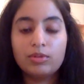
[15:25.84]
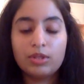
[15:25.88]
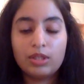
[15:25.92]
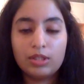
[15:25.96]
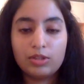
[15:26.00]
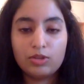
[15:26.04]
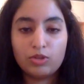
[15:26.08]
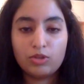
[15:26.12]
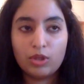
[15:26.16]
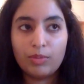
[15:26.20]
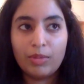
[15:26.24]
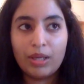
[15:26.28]

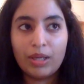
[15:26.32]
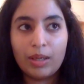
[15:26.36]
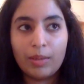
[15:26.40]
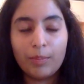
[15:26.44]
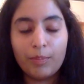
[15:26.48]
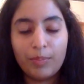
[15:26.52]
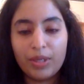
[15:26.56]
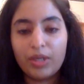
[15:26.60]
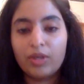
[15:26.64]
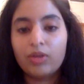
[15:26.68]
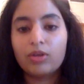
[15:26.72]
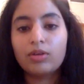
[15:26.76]

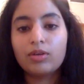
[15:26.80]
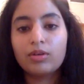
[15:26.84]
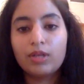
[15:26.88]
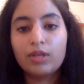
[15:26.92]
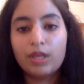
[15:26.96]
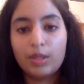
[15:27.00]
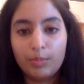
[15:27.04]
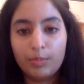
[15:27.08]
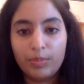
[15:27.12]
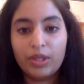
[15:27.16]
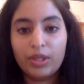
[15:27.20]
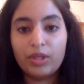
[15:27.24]
dreaming bigger
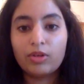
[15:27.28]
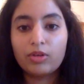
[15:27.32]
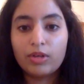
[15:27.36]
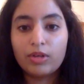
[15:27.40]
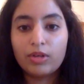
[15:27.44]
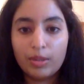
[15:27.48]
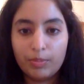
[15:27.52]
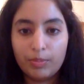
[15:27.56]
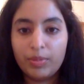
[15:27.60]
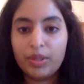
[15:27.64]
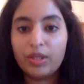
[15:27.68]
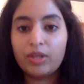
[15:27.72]
and bigger
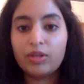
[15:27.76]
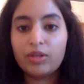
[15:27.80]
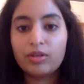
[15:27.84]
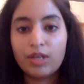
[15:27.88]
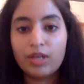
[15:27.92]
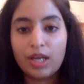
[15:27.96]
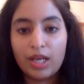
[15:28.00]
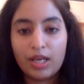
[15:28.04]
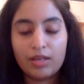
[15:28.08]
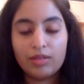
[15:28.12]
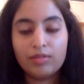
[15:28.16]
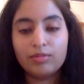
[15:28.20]
and bigger,
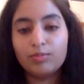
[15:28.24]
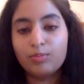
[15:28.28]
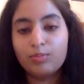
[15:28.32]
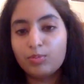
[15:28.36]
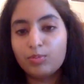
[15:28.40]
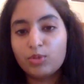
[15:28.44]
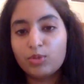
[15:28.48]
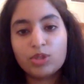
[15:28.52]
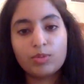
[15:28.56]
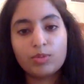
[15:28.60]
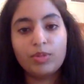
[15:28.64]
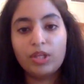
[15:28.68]
and
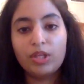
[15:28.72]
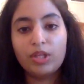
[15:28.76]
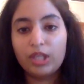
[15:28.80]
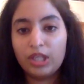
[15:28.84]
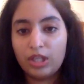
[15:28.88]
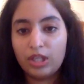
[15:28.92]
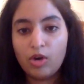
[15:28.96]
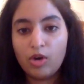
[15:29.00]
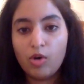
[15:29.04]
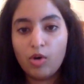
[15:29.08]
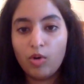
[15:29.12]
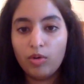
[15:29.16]
just
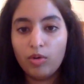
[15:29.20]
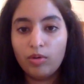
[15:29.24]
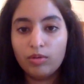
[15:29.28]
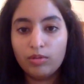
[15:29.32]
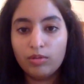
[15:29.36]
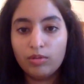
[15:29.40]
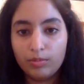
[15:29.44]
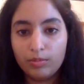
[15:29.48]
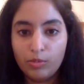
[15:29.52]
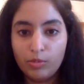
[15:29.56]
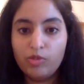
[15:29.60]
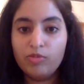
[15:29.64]
building a
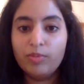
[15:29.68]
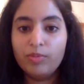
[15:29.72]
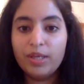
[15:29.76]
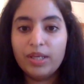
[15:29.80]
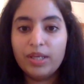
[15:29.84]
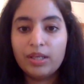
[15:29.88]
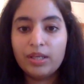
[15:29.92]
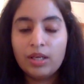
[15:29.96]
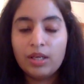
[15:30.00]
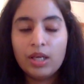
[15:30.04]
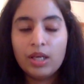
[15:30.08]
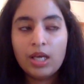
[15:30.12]
whole
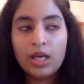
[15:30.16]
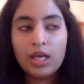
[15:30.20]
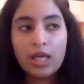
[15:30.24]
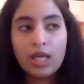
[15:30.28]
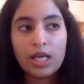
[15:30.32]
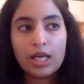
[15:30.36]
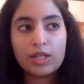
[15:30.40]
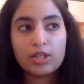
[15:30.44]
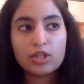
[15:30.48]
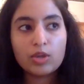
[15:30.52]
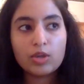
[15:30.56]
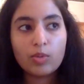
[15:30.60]
movement.
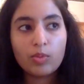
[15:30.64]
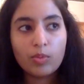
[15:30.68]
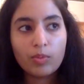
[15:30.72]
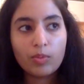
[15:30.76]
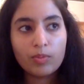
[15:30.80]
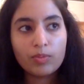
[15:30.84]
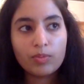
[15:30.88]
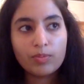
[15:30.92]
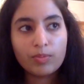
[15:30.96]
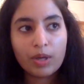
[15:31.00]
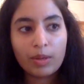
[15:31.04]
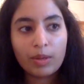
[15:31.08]
And so
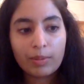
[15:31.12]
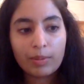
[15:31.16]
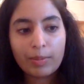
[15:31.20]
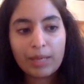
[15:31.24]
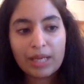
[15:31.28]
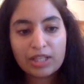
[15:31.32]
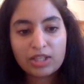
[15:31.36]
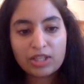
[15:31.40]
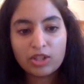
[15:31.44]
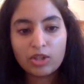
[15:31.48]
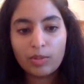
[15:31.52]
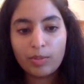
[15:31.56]
coming
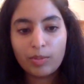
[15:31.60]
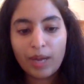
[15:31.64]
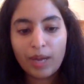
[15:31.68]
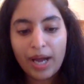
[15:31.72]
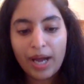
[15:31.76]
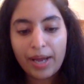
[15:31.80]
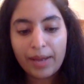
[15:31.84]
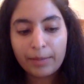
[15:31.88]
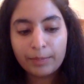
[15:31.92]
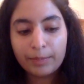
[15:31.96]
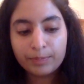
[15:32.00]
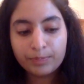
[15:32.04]
back to Dubai,